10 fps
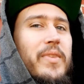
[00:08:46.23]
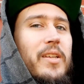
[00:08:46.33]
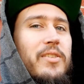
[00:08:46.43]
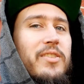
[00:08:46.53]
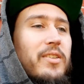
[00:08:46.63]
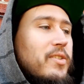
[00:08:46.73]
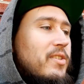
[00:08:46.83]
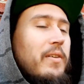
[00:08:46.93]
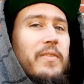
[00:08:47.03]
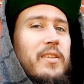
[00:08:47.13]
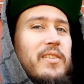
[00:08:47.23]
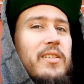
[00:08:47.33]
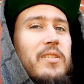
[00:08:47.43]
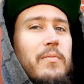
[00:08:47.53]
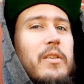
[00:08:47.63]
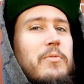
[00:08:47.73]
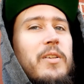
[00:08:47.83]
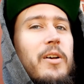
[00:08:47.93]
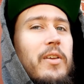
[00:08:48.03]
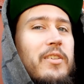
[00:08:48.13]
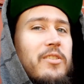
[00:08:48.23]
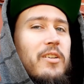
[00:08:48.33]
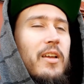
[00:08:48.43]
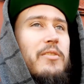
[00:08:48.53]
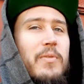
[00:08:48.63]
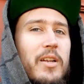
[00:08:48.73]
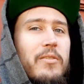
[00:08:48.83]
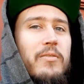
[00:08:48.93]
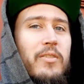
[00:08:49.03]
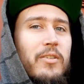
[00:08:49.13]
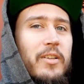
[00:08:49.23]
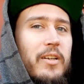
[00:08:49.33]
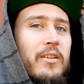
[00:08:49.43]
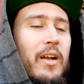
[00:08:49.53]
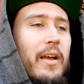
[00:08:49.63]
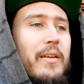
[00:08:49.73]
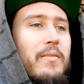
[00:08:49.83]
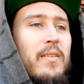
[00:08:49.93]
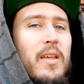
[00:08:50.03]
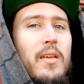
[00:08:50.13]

there's still stuff in the system. As we know earlier, I